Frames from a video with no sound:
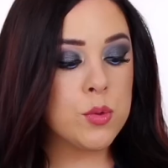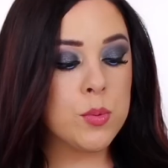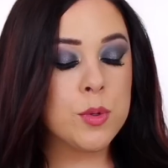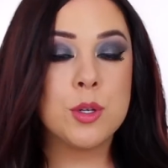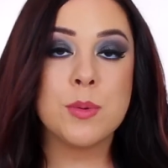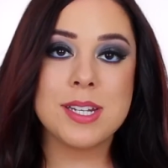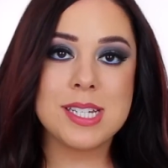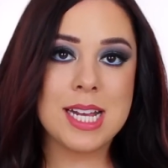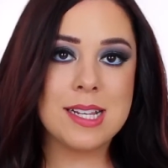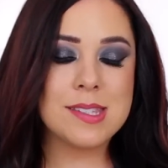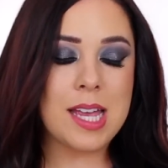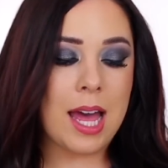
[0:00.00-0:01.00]
true
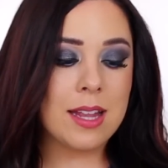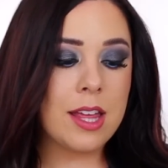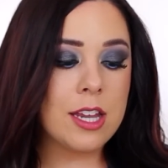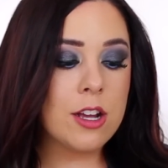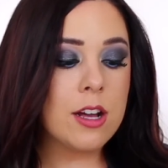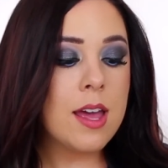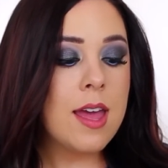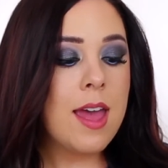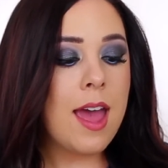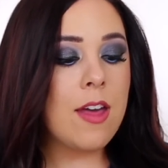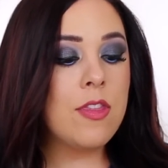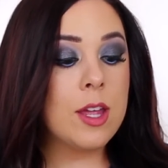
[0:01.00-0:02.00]
intense highlighter.
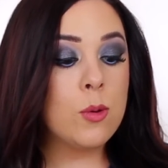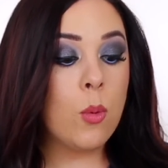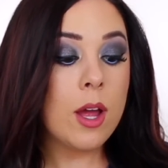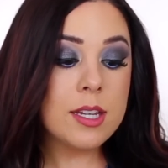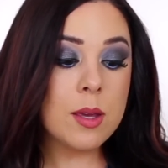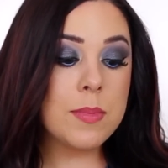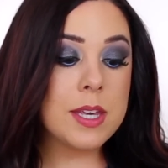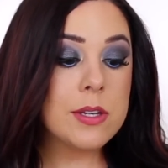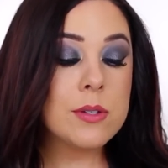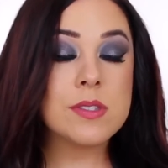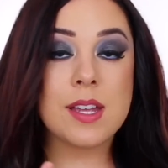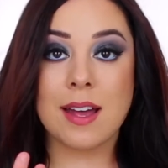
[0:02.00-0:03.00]
And then one can be
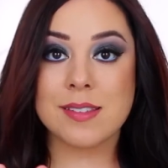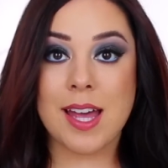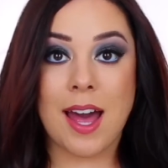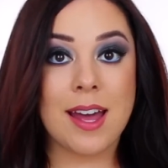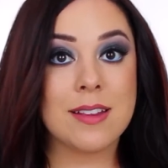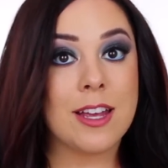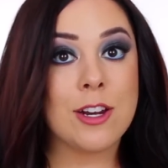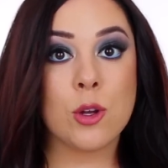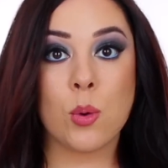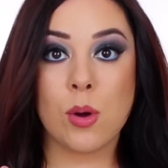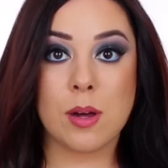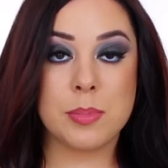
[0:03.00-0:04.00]
used as a highlighter
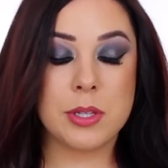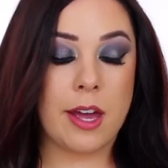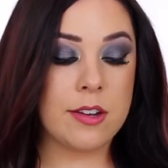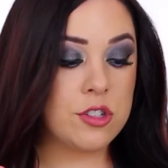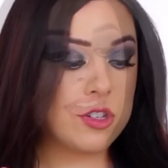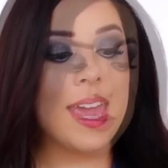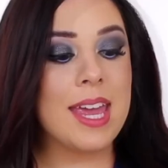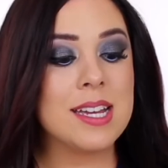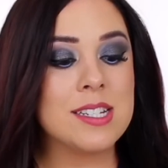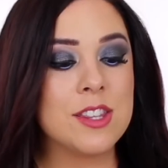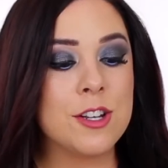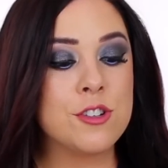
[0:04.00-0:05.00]
or a blush.
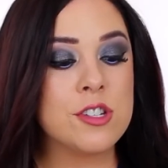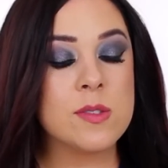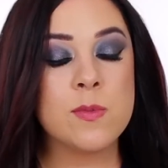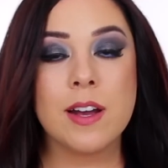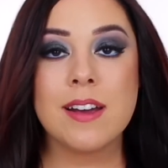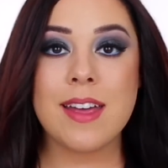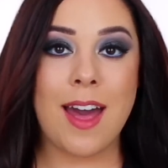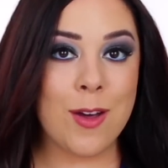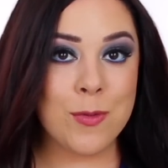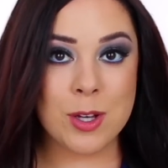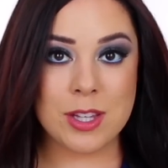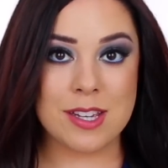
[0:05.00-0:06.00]
And they're just very
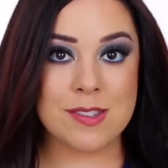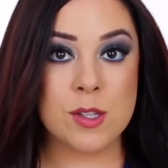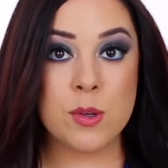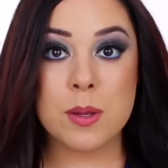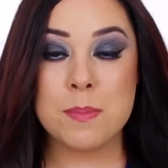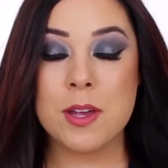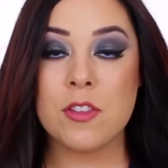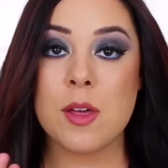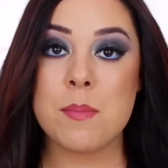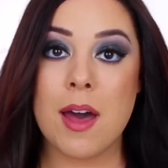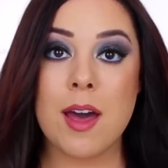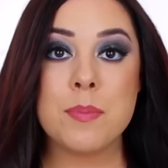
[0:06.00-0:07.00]
effortless. You can build
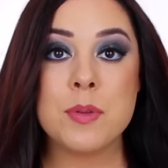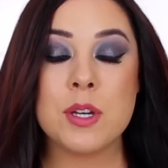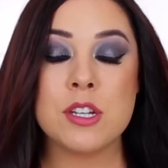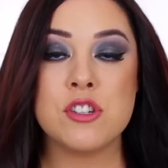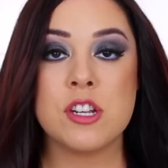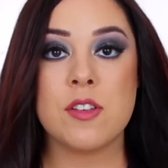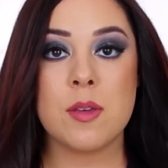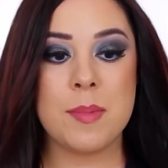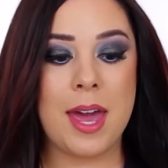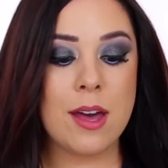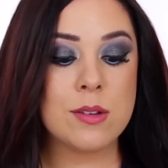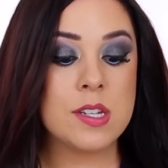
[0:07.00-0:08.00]
them up, you can share them
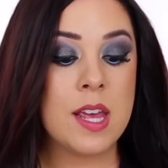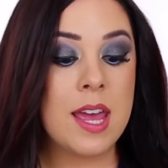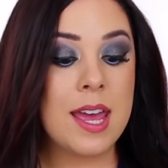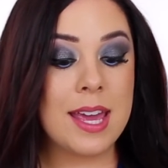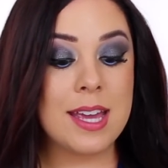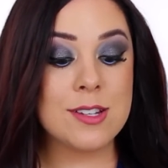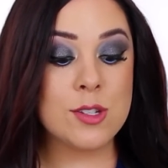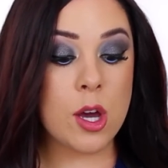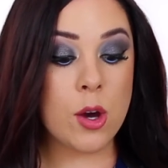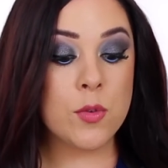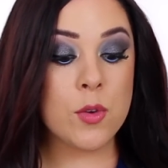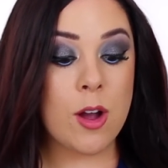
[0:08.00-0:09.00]
out. And
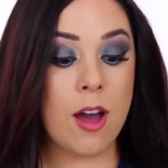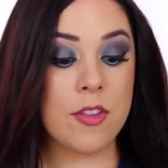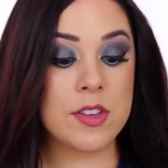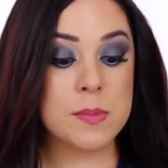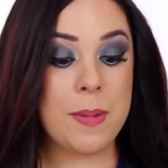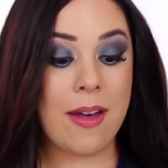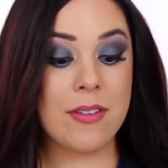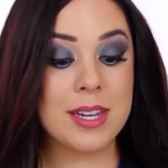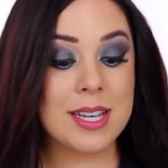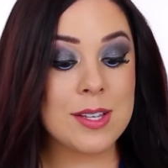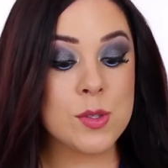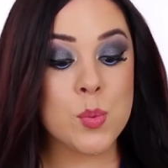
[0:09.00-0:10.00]
overall, this
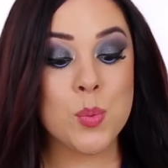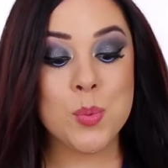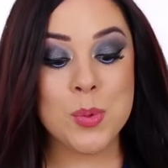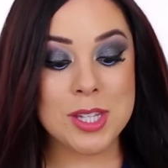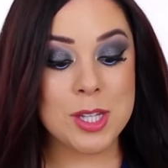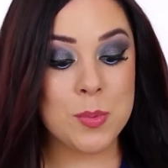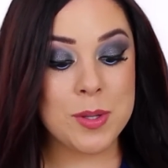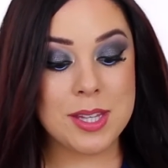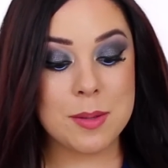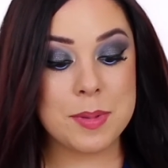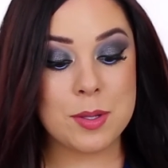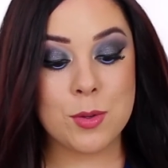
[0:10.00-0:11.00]
palette is really,
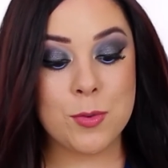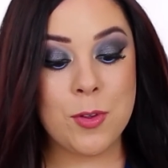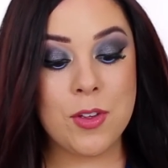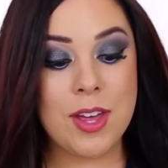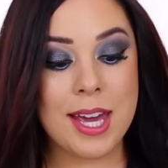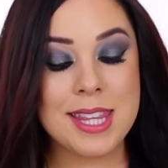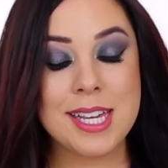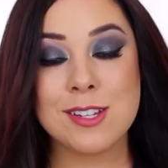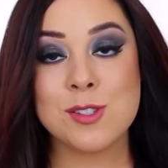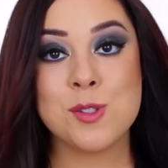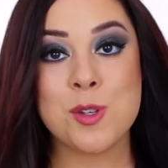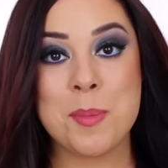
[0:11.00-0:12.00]
really beautiful. I think
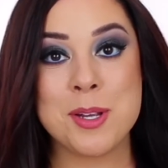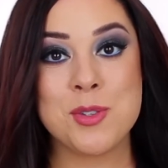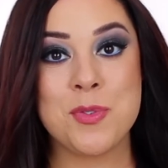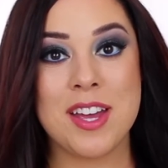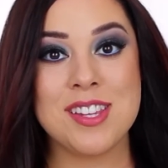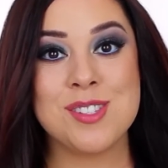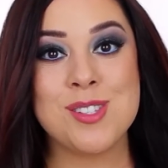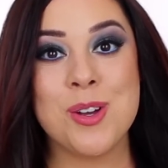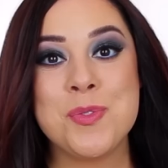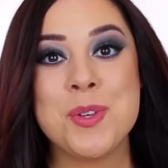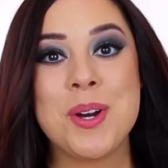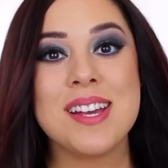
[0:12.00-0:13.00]
it's so much fun.
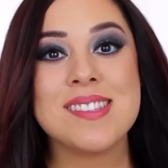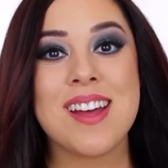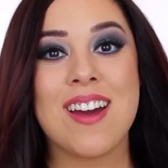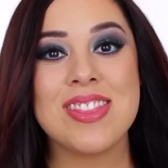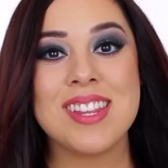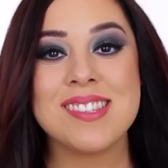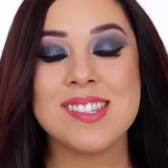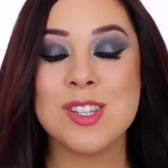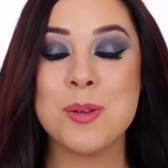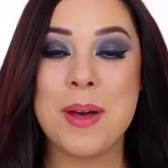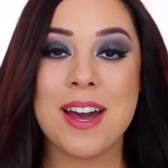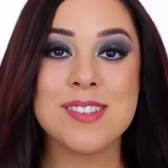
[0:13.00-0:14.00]
if you guys got this
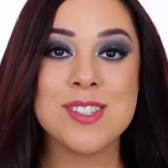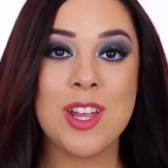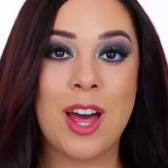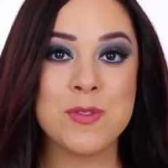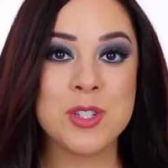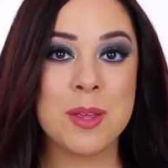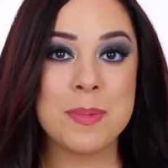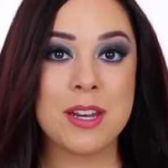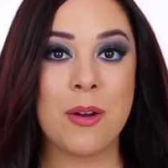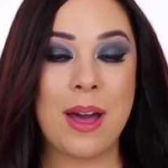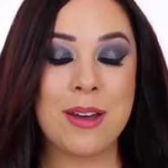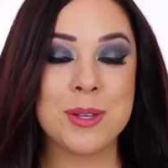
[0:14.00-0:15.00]
in the box, you'll have to let me
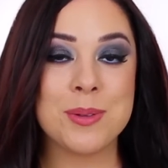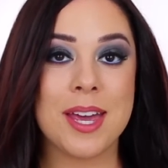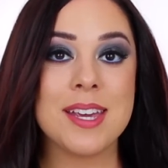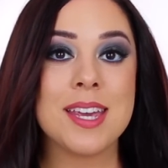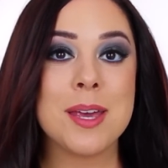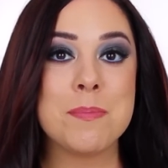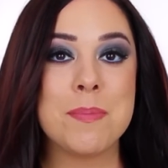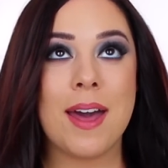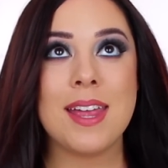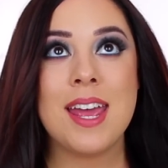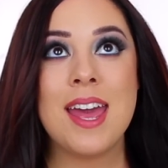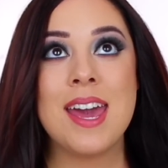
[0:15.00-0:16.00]
know how you like it.
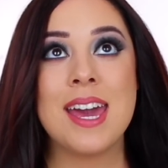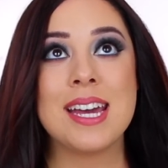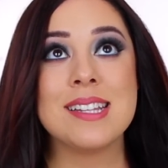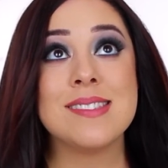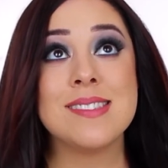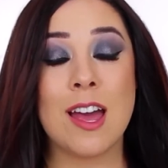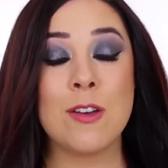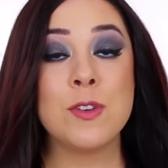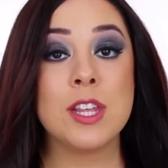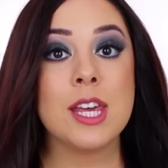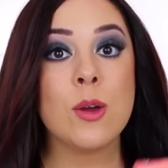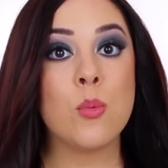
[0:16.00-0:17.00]
But it's
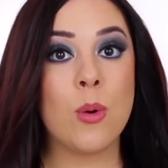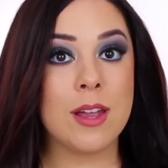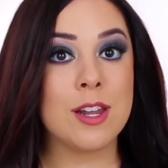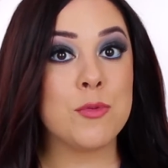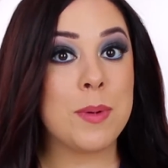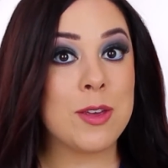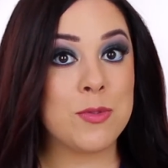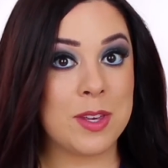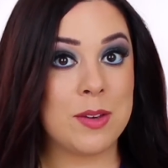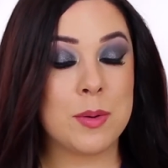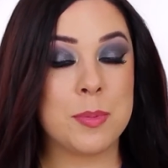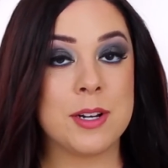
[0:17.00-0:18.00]
definitely one of my
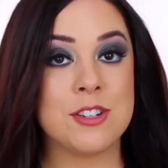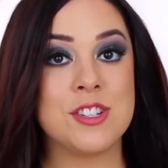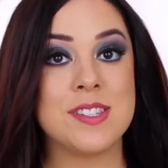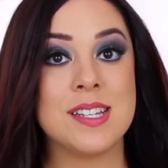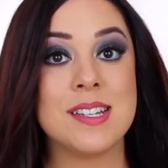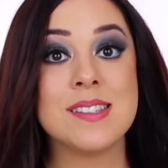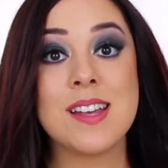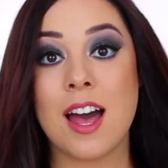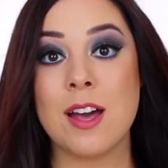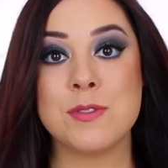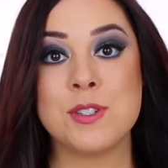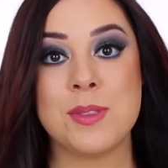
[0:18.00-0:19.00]
favorite purchases
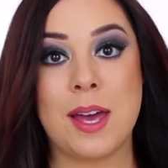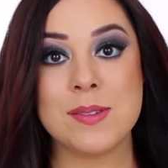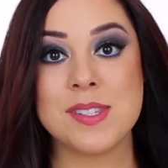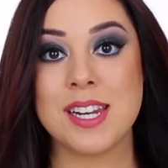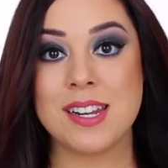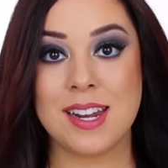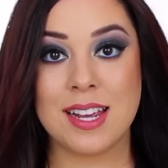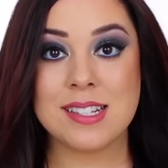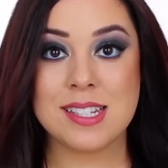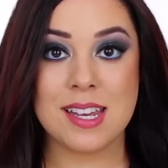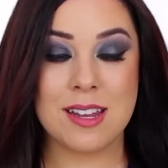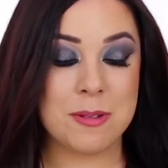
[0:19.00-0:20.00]
of
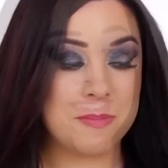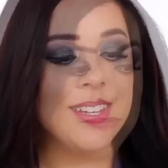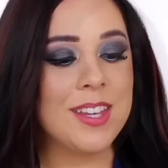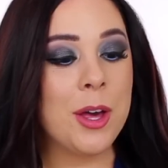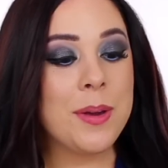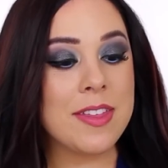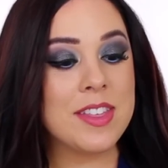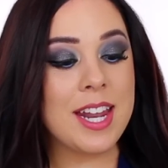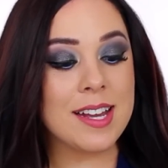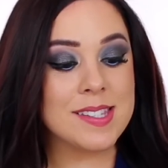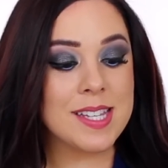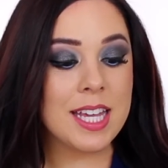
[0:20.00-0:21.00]
2019. Okay, the
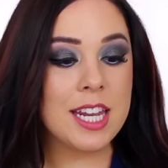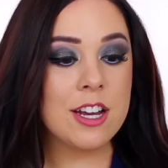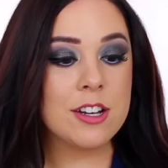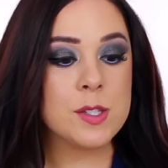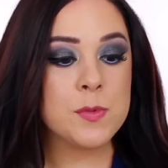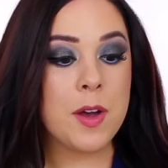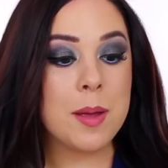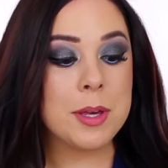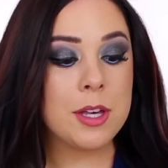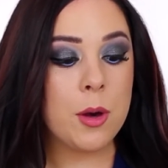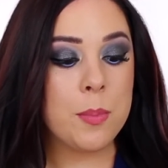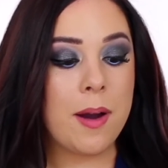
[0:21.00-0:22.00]
next thing in here is from
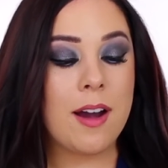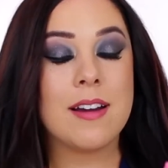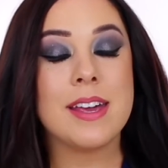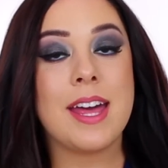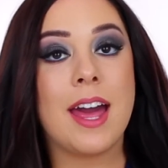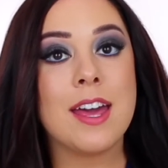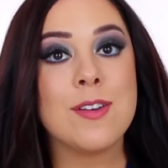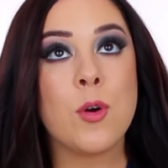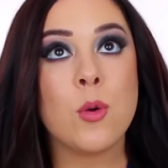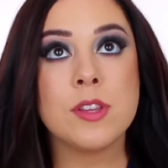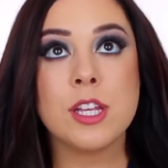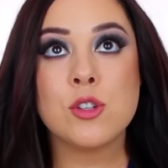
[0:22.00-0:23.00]
Kopari. I've
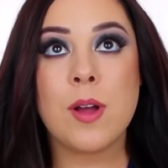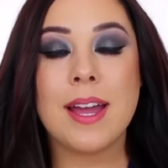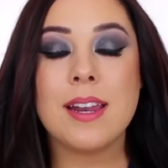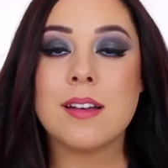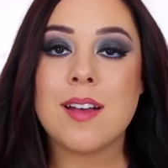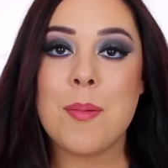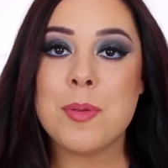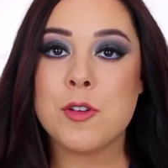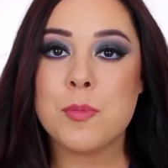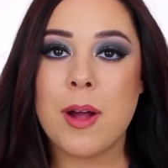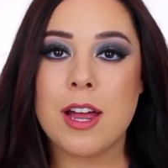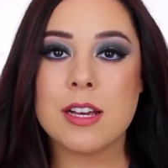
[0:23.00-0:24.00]
only tried a couple
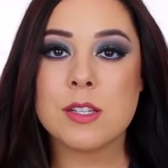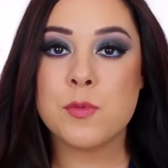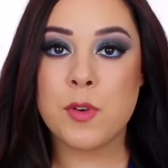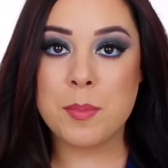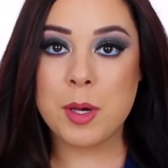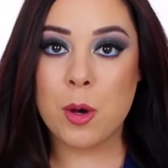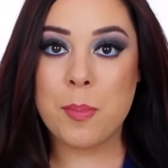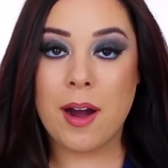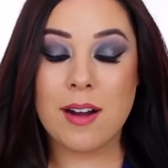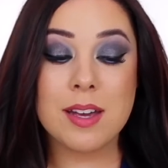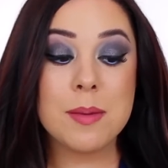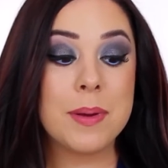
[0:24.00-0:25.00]
of products from
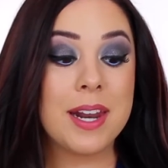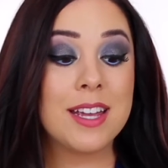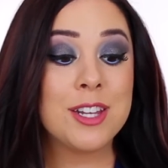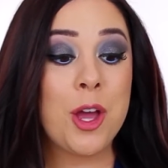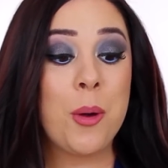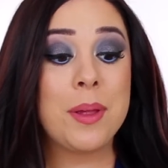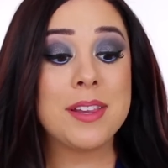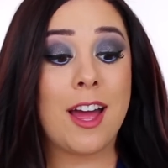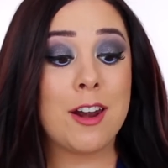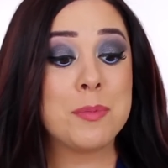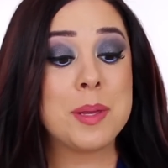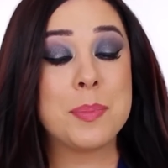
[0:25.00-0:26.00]
Kopari, but I know a
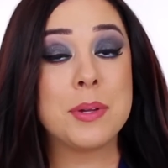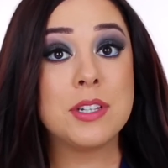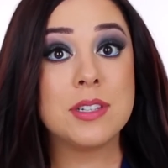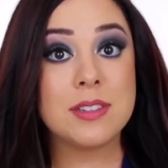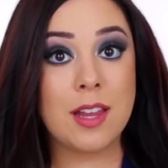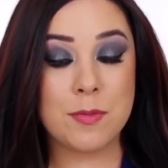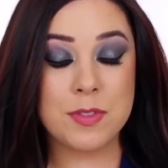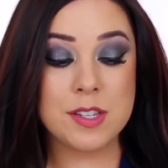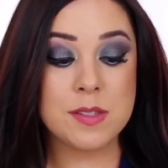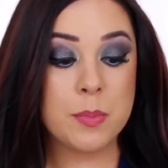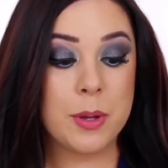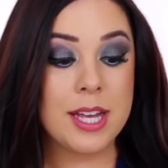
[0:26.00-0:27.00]
lot of people love
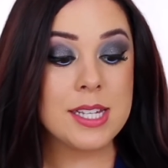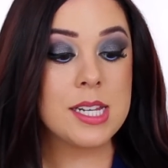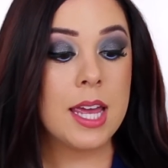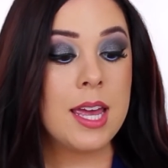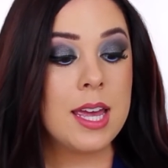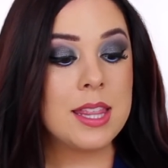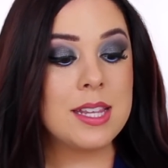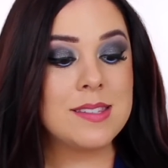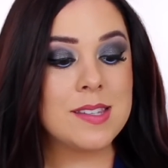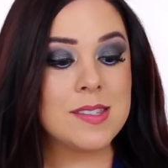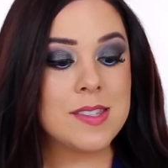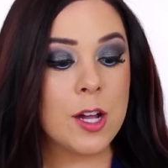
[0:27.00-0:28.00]
this brand.
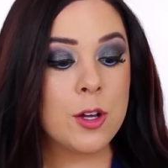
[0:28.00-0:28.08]
This is